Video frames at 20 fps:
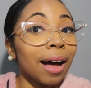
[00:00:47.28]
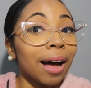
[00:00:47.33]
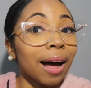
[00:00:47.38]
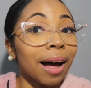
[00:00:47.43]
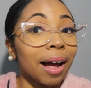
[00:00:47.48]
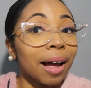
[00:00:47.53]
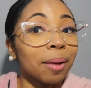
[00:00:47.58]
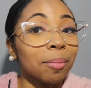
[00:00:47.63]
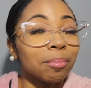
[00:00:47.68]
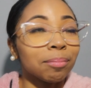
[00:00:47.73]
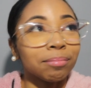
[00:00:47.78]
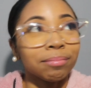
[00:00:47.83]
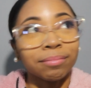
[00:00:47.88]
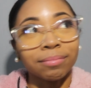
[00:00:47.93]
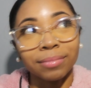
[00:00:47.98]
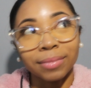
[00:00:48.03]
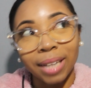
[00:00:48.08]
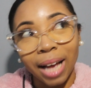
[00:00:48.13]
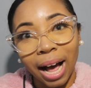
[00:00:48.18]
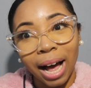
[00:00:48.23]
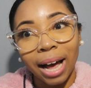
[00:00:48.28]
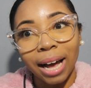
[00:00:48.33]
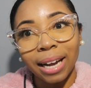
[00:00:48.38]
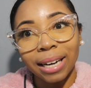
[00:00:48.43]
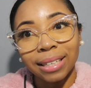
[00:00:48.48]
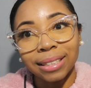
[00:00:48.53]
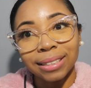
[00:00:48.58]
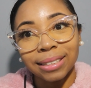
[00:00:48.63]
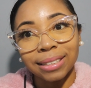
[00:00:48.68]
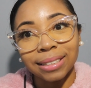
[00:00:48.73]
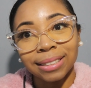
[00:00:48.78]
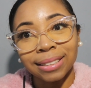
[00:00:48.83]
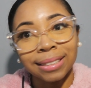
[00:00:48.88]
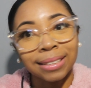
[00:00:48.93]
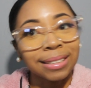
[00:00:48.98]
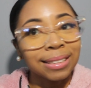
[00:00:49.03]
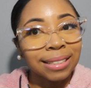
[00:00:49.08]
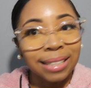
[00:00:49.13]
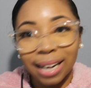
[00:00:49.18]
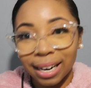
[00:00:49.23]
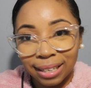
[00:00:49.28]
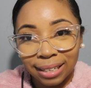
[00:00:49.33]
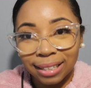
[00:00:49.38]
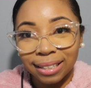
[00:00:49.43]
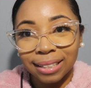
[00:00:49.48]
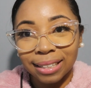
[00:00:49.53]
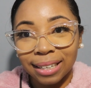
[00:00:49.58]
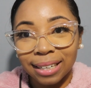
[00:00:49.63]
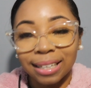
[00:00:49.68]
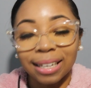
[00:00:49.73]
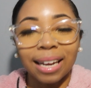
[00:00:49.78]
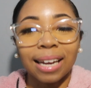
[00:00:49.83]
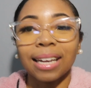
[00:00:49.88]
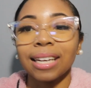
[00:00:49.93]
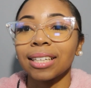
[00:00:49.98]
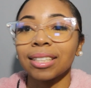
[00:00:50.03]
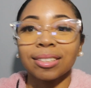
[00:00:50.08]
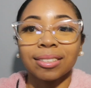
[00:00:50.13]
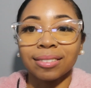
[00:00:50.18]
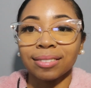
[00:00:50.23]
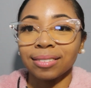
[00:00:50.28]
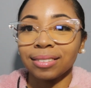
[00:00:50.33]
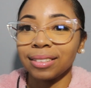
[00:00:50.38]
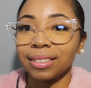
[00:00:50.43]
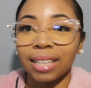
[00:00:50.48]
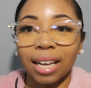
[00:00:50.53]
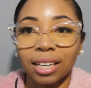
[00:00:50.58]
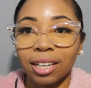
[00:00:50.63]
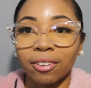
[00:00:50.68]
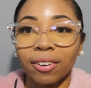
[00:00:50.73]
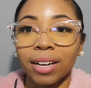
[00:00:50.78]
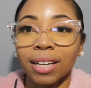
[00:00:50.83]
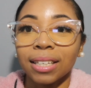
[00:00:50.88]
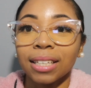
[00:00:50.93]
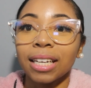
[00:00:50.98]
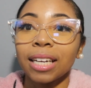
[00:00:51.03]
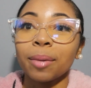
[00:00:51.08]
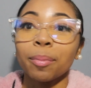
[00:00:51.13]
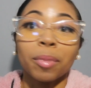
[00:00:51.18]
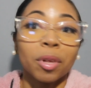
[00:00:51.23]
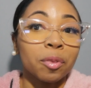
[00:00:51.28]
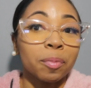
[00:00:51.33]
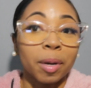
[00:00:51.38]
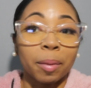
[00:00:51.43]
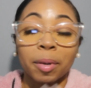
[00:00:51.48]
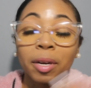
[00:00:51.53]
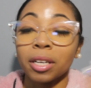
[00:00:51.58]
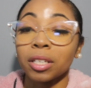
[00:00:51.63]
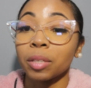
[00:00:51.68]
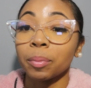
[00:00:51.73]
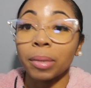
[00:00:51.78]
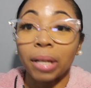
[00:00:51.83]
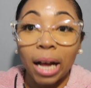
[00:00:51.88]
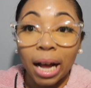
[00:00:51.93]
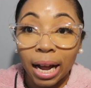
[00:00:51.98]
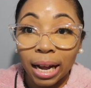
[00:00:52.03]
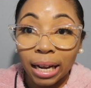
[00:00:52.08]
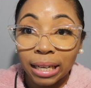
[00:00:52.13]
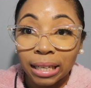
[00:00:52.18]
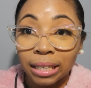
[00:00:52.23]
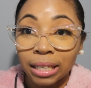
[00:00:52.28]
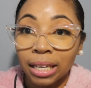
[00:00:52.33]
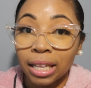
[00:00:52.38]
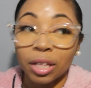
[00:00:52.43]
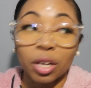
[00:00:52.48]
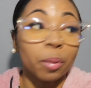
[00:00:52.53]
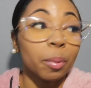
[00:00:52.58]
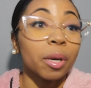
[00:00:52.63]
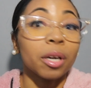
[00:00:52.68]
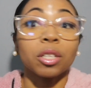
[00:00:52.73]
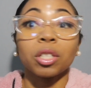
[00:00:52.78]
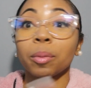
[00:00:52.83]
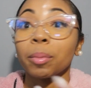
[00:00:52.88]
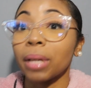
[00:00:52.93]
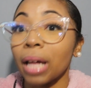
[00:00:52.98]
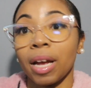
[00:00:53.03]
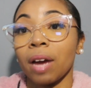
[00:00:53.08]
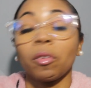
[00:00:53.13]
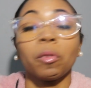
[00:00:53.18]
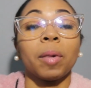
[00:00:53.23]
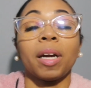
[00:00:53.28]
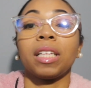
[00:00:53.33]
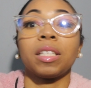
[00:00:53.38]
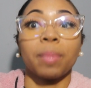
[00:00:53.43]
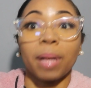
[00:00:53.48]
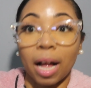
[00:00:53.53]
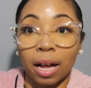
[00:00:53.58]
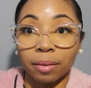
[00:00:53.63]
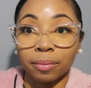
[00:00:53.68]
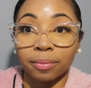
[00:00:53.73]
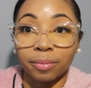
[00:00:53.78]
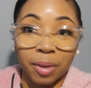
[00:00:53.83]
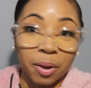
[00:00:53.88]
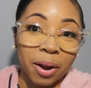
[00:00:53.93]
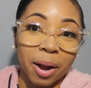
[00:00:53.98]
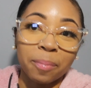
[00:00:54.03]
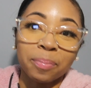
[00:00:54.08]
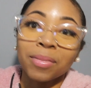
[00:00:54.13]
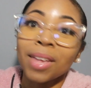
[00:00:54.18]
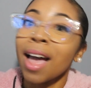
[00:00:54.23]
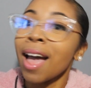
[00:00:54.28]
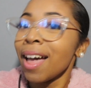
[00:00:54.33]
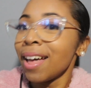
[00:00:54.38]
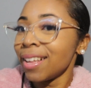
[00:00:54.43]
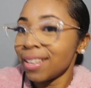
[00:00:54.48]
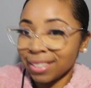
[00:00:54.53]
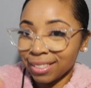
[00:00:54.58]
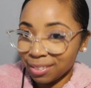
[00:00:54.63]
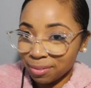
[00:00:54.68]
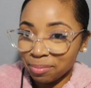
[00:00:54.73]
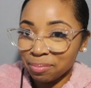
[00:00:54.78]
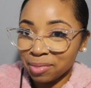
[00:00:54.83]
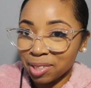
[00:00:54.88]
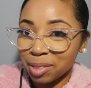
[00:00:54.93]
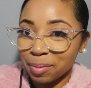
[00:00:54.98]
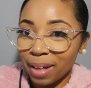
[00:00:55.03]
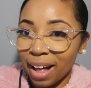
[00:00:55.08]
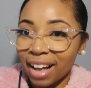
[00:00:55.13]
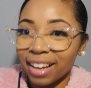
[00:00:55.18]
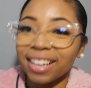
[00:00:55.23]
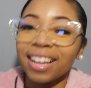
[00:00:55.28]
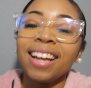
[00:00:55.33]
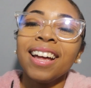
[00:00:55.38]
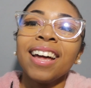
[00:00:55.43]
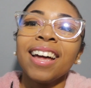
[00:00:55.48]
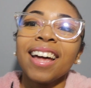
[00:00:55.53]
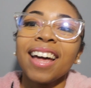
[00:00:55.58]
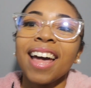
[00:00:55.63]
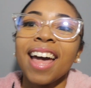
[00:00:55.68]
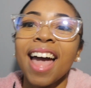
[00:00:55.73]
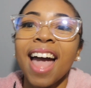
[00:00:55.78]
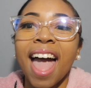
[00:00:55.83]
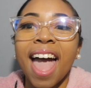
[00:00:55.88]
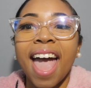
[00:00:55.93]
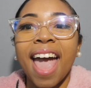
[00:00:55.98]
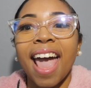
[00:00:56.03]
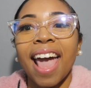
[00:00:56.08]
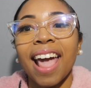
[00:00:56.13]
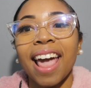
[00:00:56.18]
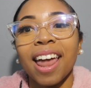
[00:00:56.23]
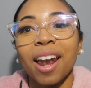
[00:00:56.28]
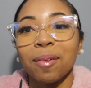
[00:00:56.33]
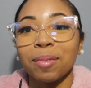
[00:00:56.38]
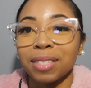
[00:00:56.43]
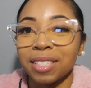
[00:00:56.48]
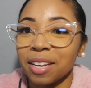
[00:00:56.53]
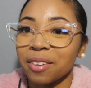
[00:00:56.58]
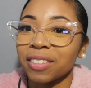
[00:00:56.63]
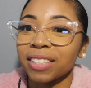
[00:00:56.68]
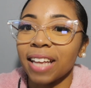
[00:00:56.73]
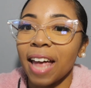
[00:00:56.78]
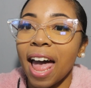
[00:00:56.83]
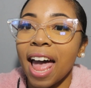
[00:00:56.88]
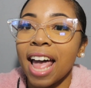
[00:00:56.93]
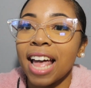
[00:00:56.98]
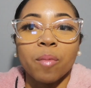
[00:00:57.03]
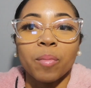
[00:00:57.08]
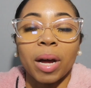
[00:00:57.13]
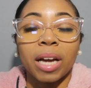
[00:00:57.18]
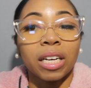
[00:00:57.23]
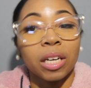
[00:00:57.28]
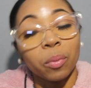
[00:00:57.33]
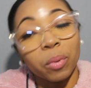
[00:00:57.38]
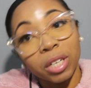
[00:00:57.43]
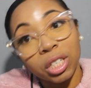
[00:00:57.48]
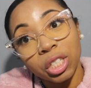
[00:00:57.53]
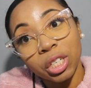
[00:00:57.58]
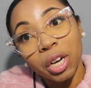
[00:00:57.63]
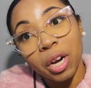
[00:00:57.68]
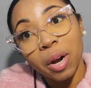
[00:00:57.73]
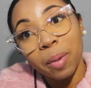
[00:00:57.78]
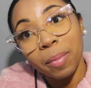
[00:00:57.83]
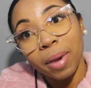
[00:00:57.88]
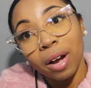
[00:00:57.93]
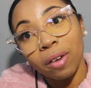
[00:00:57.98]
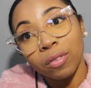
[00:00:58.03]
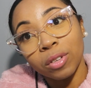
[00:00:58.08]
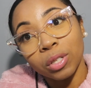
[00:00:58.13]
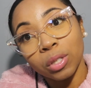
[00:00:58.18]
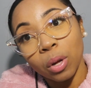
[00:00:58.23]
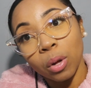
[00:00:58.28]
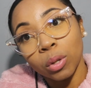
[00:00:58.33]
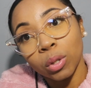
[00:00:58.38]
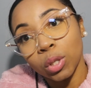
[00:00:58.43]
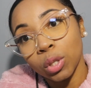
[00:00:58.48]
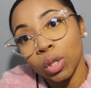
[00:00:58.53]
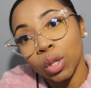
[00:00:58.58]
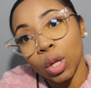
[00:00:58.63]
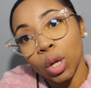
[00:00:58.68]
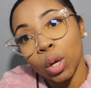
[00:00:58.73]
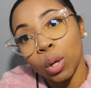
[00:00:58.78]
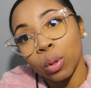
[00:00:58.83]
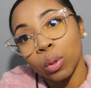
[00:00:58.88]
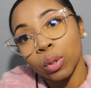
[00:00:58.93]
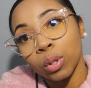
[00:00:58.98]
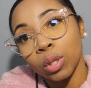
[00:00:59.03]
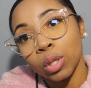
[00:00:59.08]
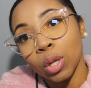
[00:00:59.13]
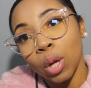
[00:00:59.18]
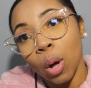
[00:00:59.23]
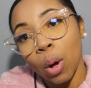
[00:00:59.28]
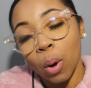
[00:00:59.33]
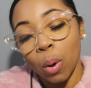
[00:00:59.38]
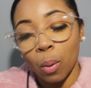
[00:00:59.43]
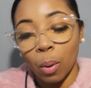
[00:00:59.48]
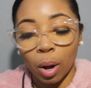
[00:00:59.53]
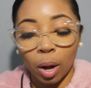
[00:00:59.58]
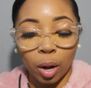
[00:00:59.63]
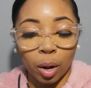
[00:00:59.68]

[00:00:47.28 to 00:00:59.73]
I'm not technically, like, not directly. Both my parents are black. Their parents are black. Everybody's black, okay? Just black. And I'm gonna stick with that. I did want to share my results though, so